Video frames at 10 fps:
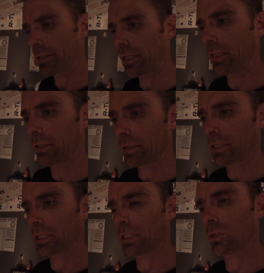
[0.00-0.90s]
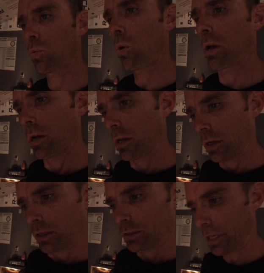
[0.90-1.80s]
It's got a little
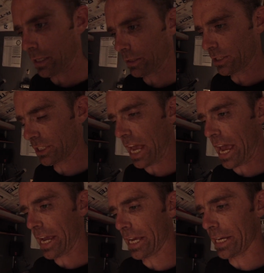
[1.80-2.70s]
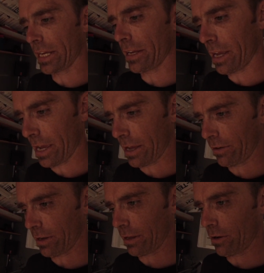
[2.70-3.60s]
it's got a little sag in it,
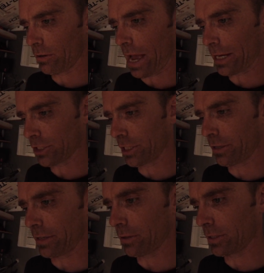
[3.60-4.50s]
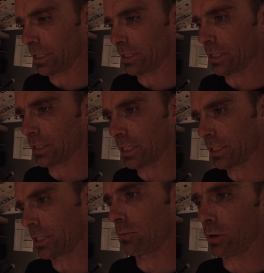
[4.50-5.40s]
and I know last year, right towards the end of the
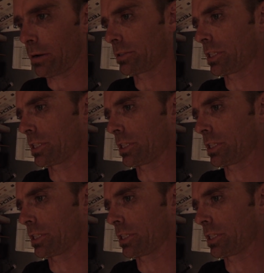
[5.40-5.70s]
season, when I was